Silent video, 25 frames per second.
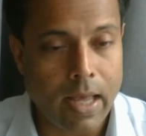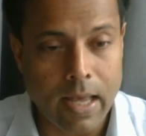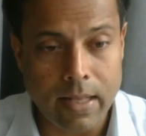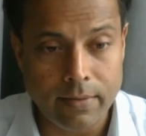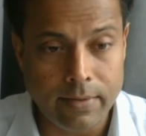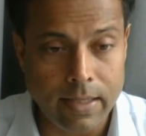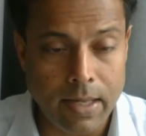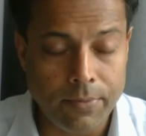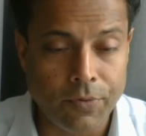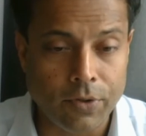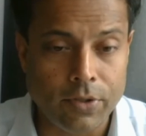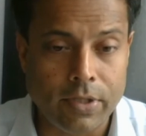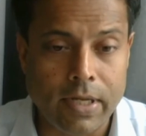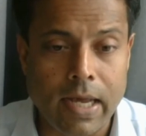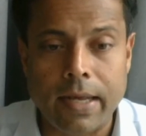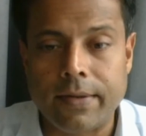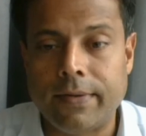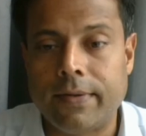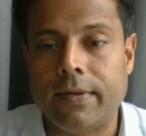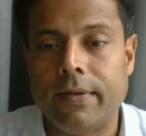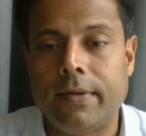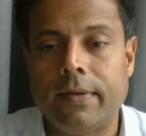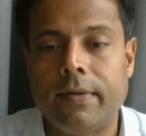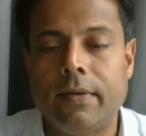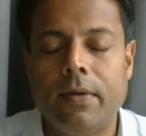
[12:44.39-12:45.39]
And same for
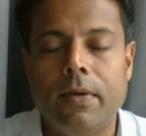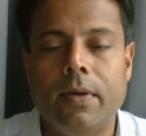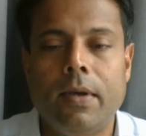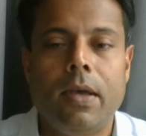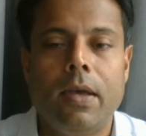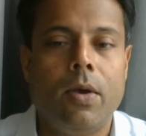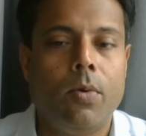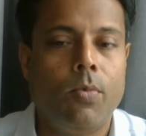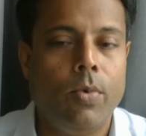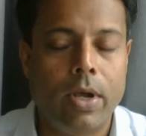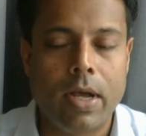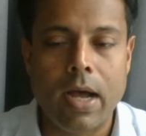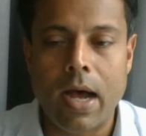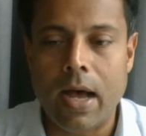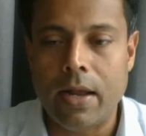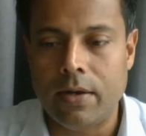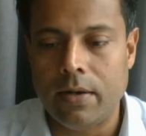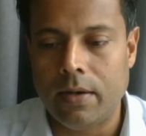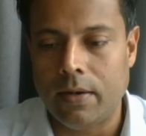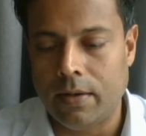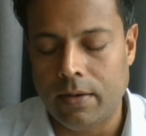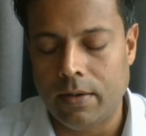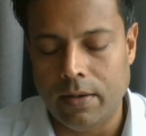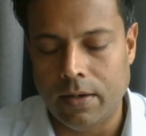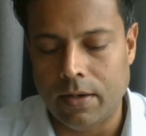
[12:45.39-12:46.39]
taxes. We
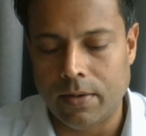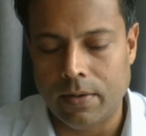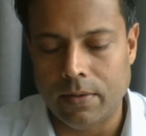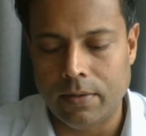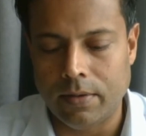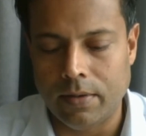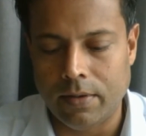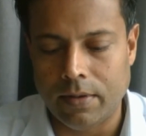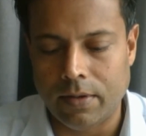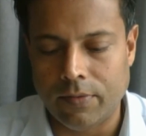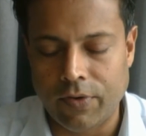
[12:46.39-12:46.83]
can't, you know,